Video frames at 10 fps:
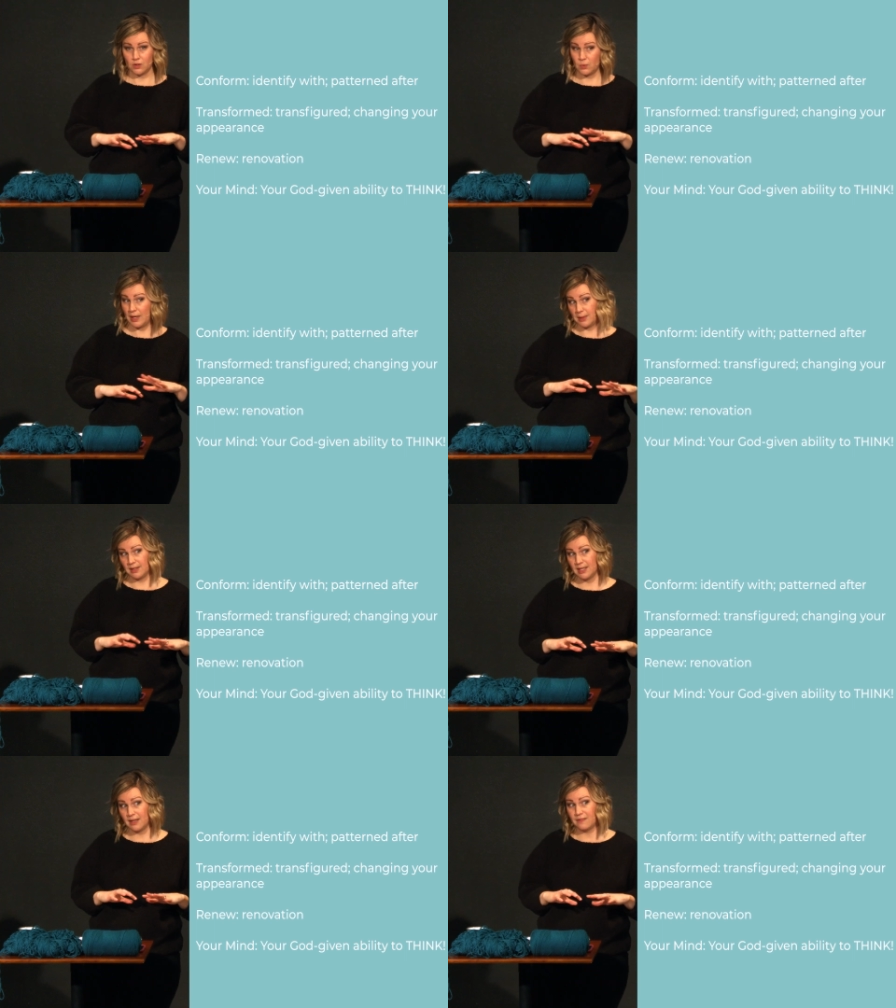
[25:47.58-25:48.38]
the way we
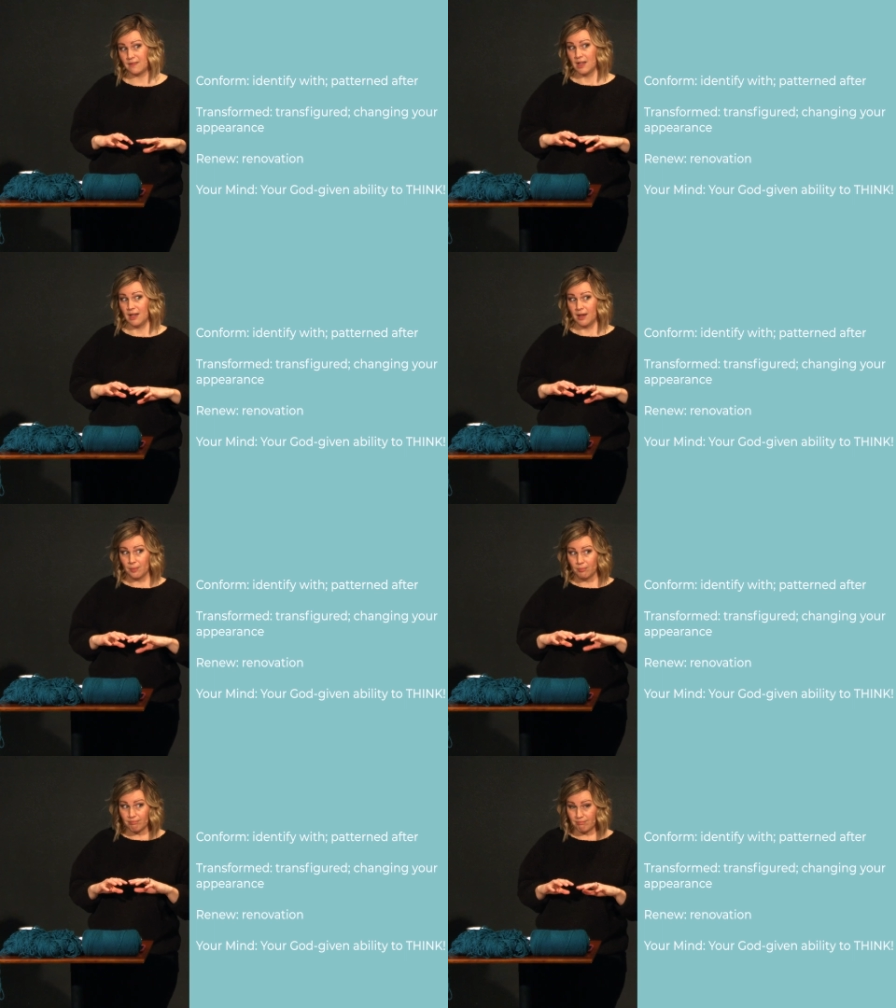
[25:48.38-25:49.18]
live,
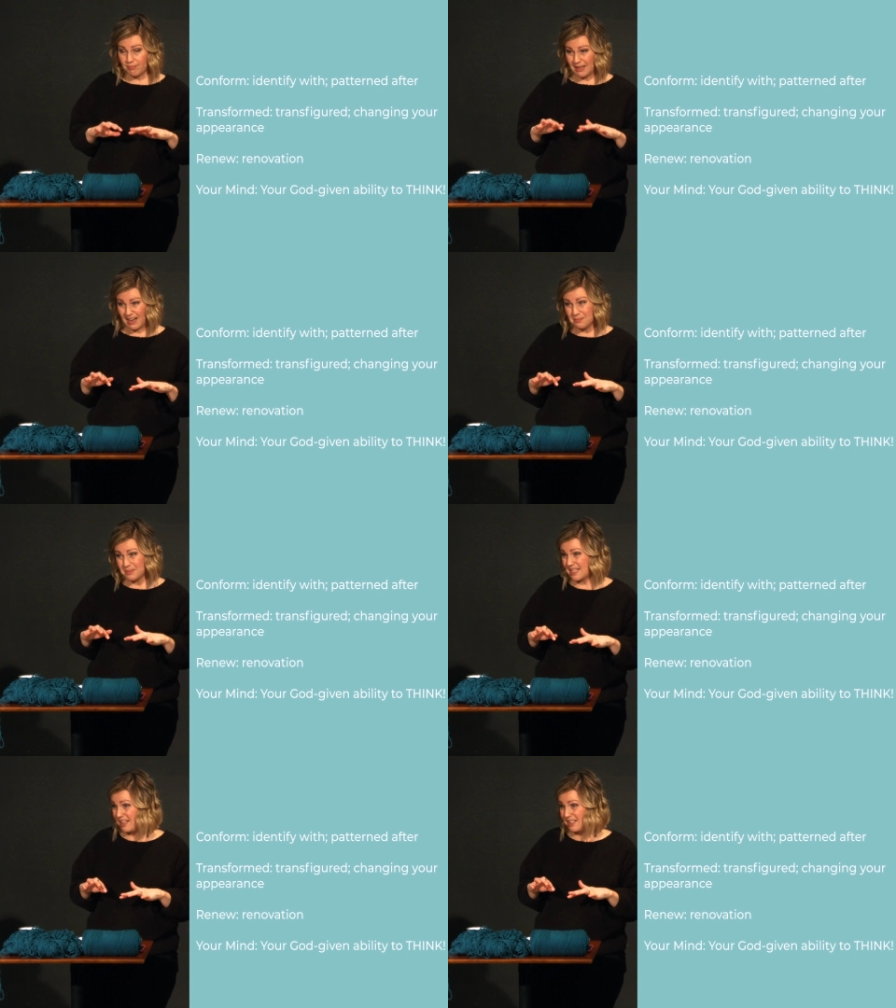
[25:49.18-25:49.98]
but I'm
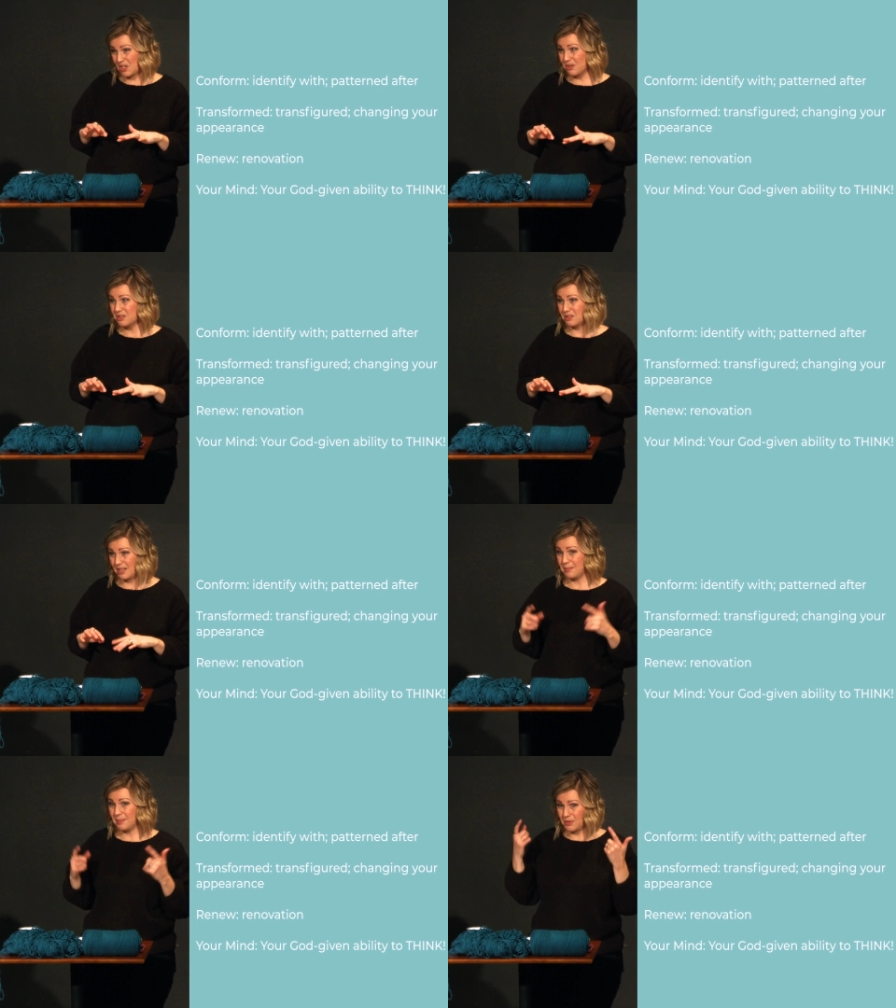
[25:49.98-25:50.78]
saying it's also
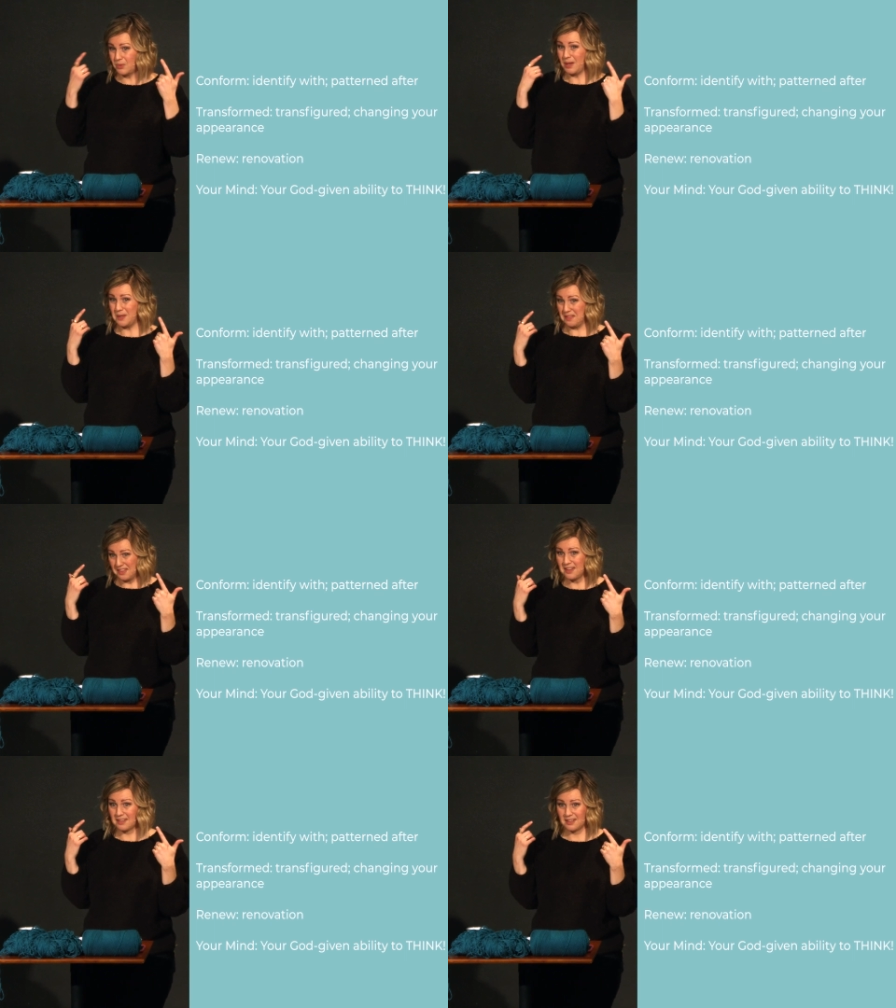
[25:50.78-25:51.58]
talking about the way we
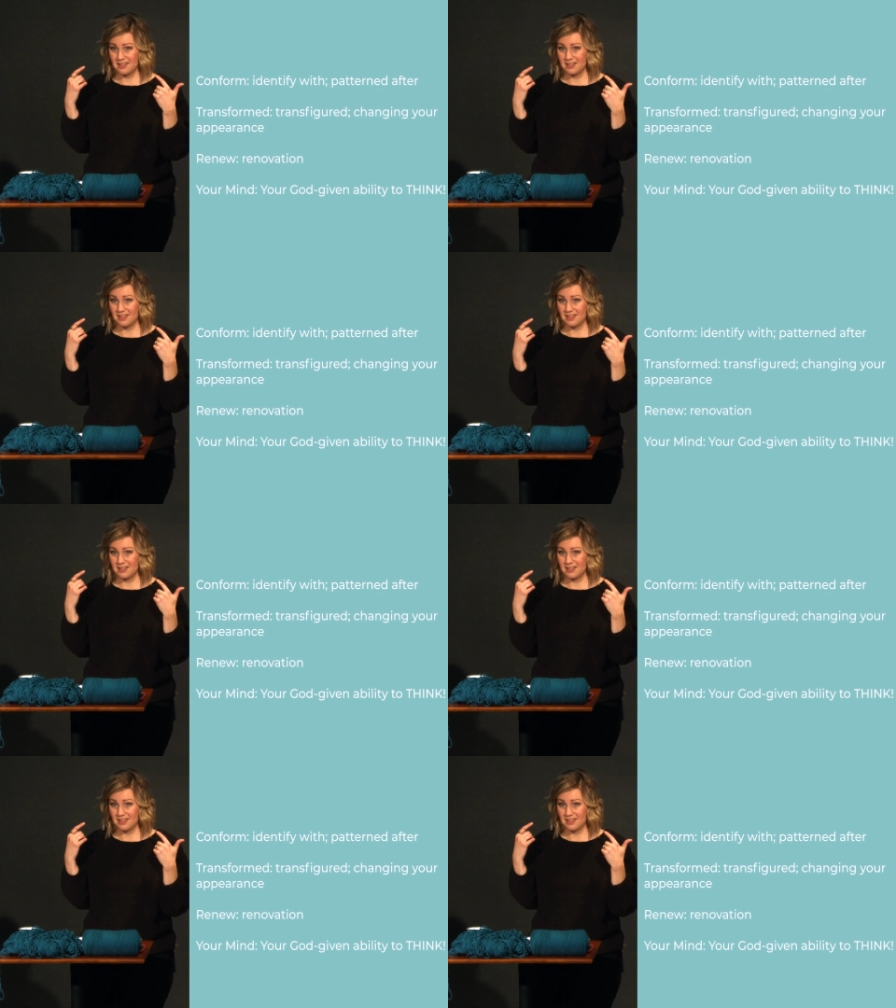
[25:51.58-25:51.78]
think